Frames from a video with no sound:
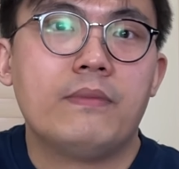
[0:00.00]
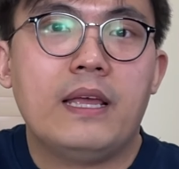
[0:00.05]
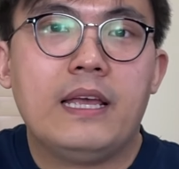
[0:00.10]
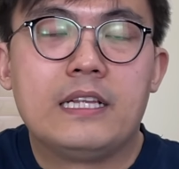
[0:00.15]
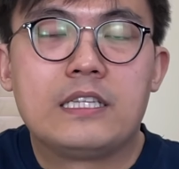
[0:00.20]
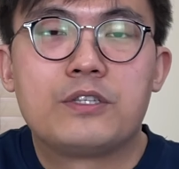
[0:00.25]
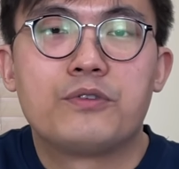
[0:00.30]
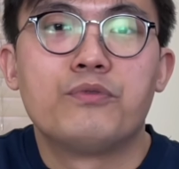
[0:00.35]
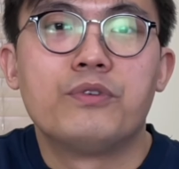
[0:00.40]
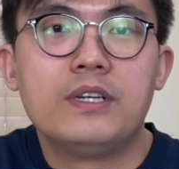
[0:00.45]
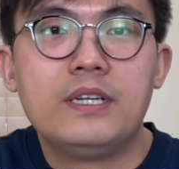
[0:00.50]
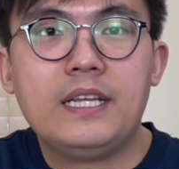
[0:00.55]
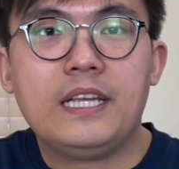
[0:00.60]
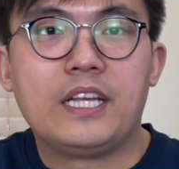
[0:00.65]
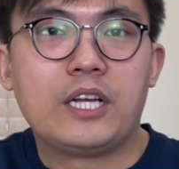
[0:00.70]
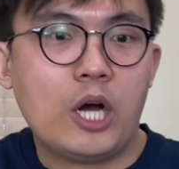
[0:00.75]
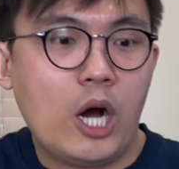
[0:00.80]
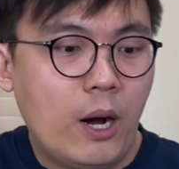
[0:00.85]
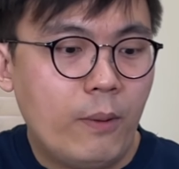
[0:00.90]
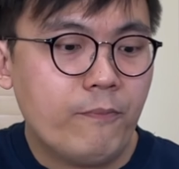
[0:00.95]
it's really
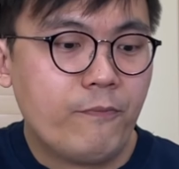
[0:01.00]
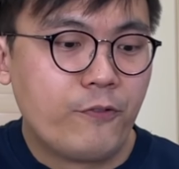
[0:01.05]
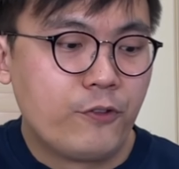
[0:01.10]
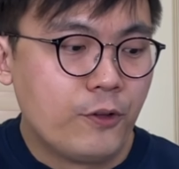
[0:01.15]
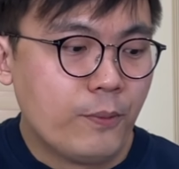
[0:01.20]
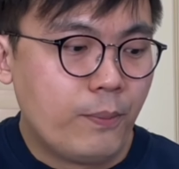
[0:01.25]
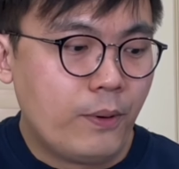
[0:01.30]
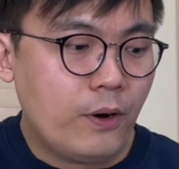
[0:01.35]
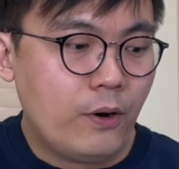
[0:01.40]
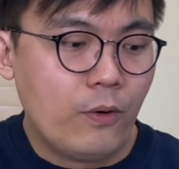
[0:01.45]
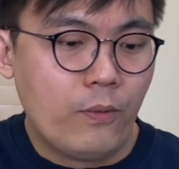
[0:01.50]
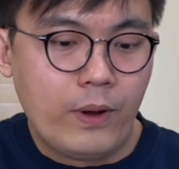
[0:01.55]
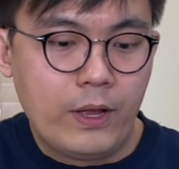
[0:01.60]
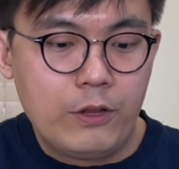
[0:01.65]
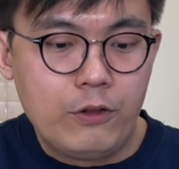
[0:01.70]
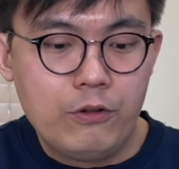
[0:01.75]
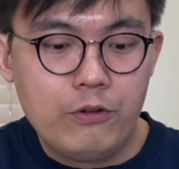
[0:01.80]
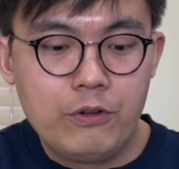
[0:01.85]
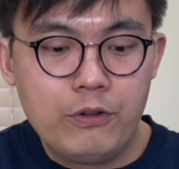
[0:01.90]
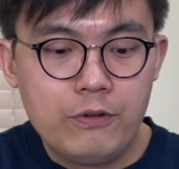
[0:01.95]
comfortable
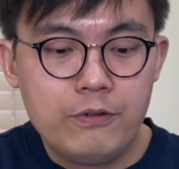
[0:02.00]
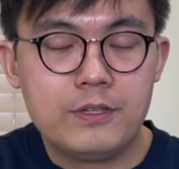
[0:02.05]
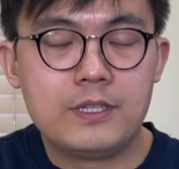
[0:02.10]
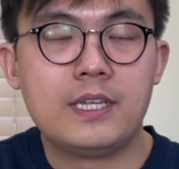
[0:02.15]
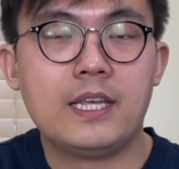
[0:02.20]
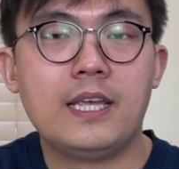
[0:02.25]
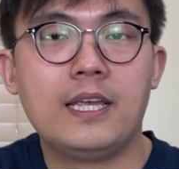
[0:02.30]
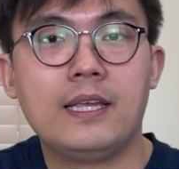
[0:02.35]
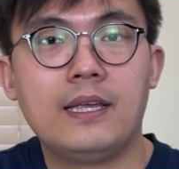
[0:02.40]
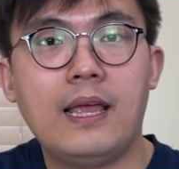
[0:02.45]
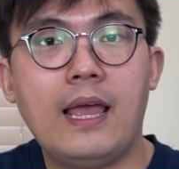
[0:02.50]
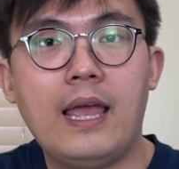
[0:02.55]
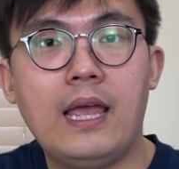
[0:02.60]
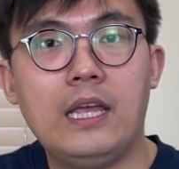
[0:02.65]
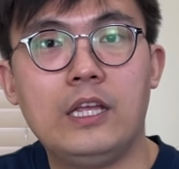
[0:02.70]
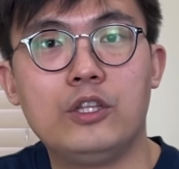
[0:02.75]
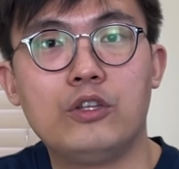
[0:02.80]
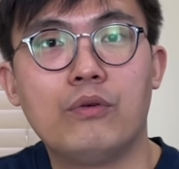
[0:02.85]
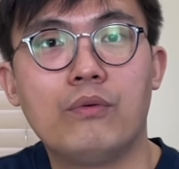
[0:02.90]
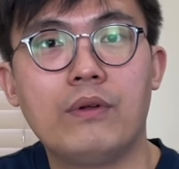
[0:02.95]
when you're using
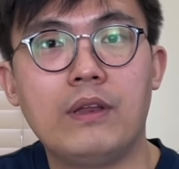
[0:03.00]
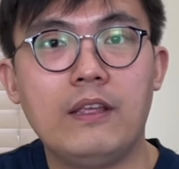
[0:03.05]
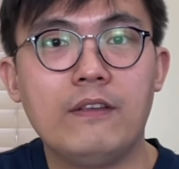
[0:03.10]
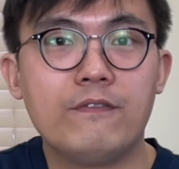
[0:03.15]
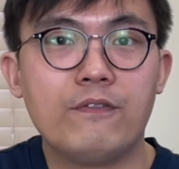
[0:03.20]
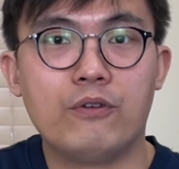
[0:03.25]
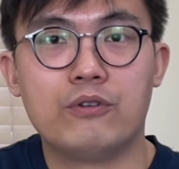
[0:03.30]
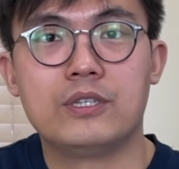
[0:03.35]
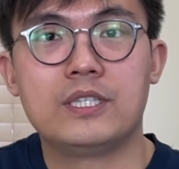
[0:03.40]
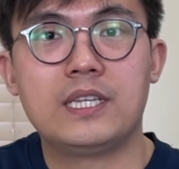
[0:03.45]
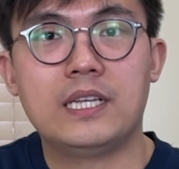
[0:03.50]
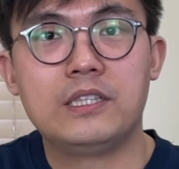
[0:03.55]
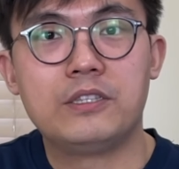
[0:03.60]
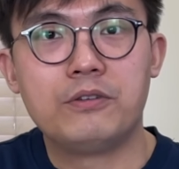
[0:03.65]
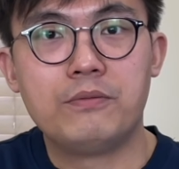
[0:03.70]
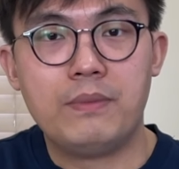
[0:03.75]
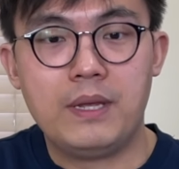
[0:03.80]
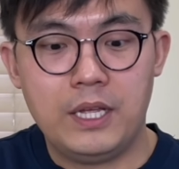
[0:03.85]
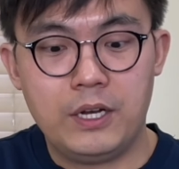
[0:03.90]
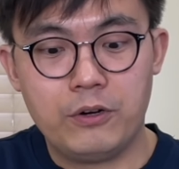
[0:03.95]
a 24
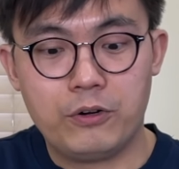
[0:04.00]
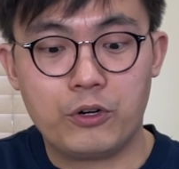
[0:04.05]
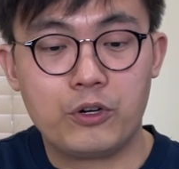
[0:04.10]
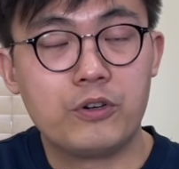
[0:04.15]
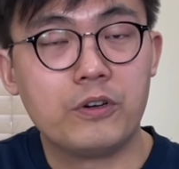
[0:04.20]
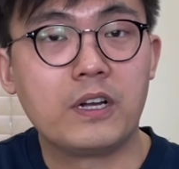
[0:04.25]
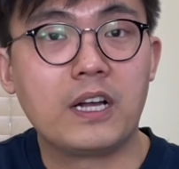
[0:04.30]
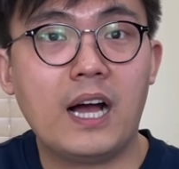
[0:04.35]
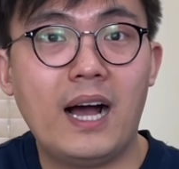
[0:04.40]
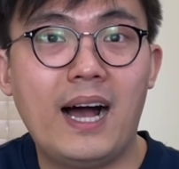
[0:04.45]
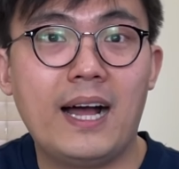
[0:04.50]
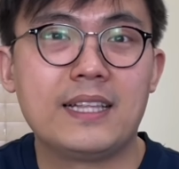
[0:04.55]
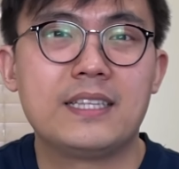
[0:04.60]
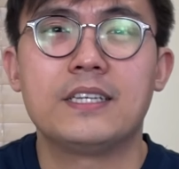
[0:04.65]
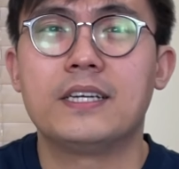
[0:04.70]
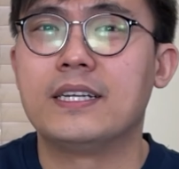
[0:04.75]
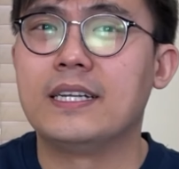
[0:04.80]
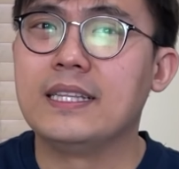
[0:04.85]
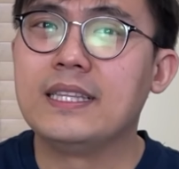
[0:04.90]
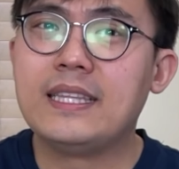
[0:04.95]
centimeter cocotte
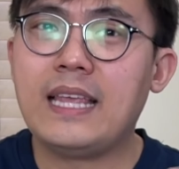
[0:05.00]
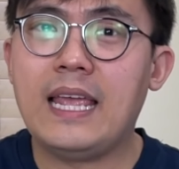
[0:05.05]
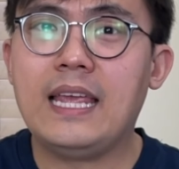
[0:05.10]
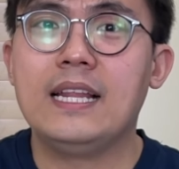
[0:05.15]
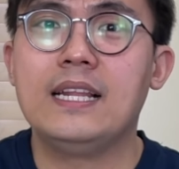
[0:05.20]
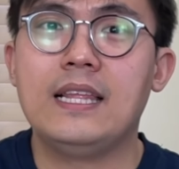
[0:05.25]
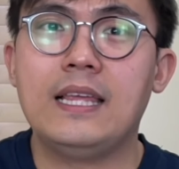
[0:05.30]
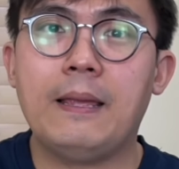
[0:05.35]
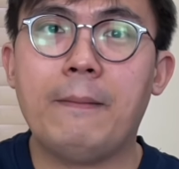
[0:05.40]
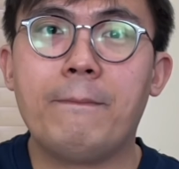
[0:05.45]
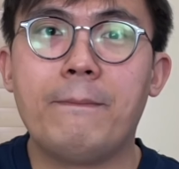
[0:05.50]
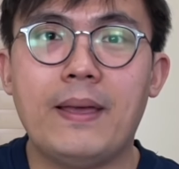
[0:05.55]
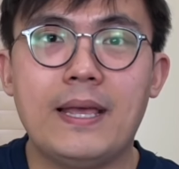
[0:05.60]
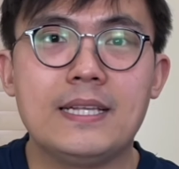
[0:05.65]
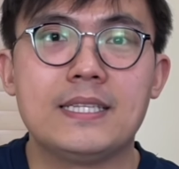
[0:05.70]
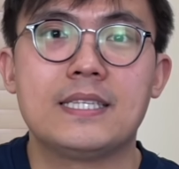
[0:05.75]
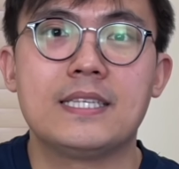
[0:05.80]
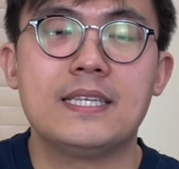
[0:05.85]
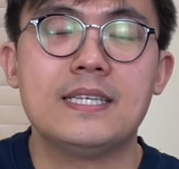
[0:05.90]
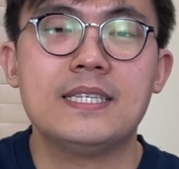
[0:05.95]
on a daily
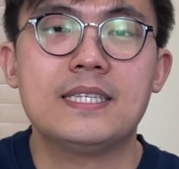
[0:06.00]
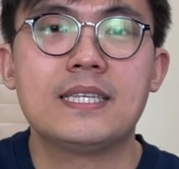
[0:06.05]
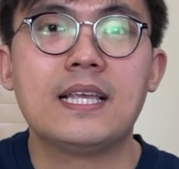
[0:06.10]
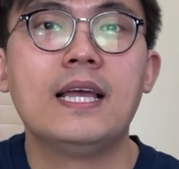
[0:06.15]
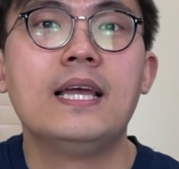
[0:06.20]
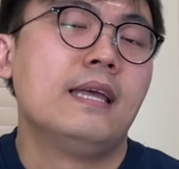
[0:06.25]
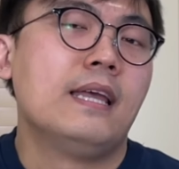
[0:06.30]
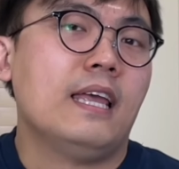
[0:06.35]
basis.